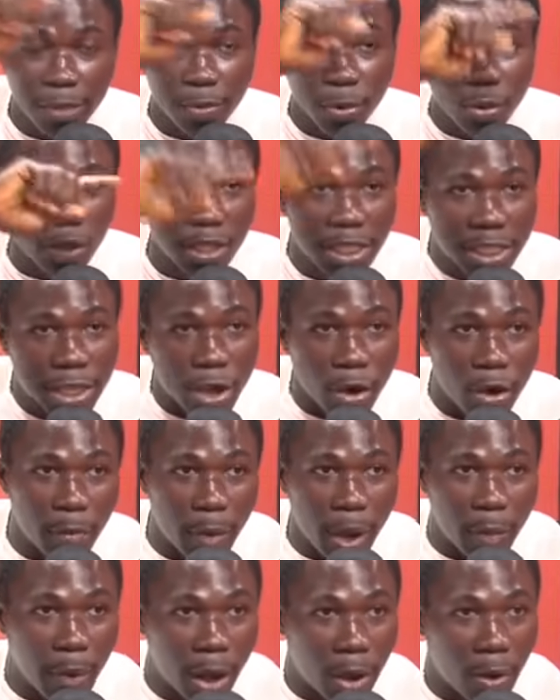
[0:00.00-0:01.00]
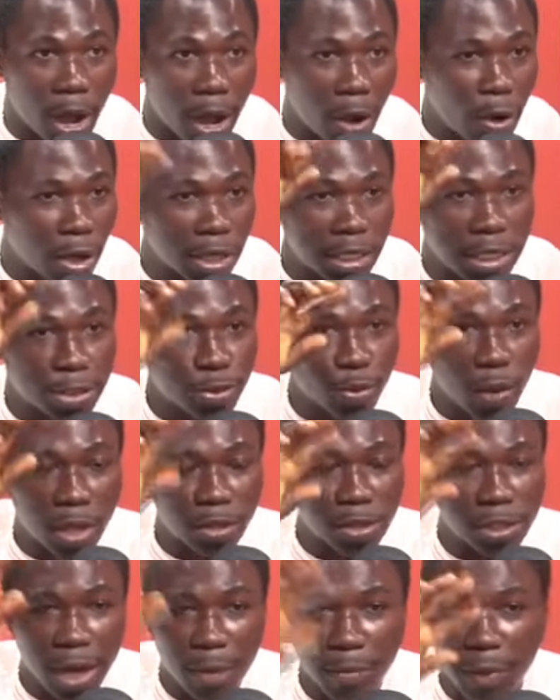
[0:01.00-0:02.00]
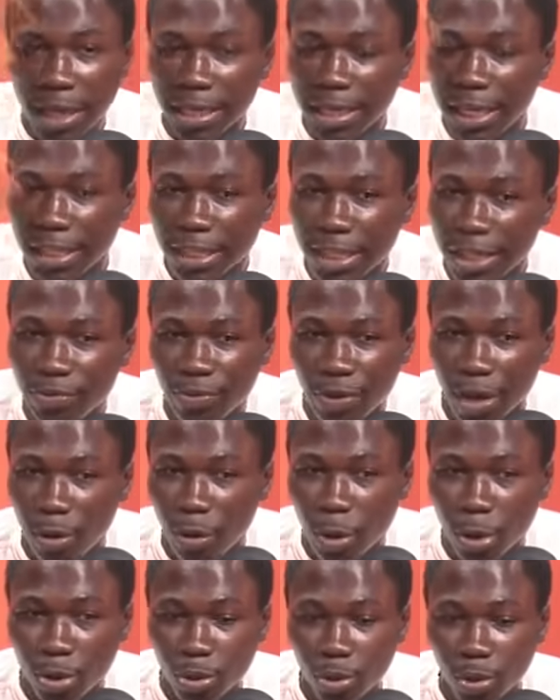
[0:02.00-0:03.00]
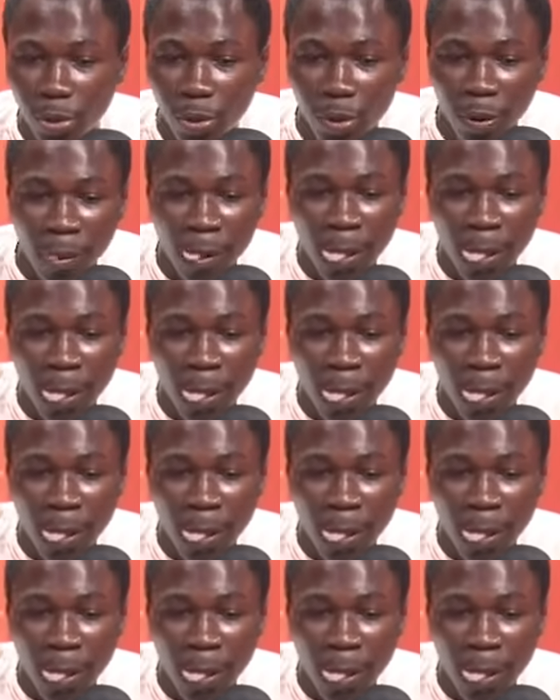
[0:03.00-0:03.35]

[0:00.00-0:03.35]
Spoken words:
Because this government power, all this ones, it's not badness different. Because who?